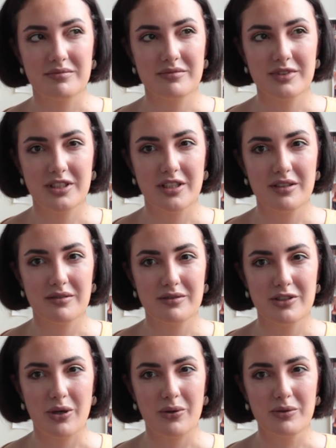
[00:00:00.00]
skin
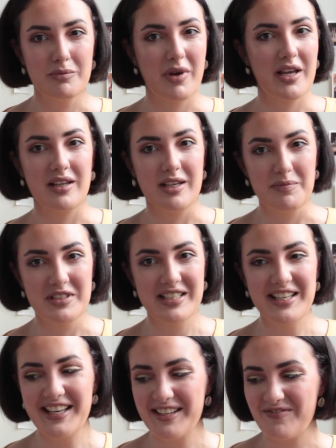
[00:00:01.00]
tone, and
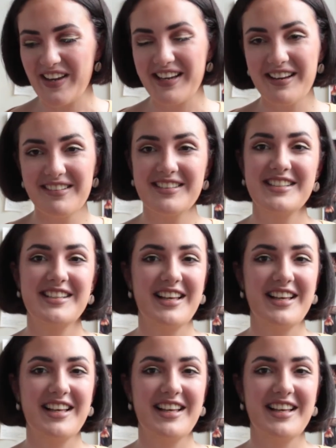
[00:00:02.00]
it's my colors.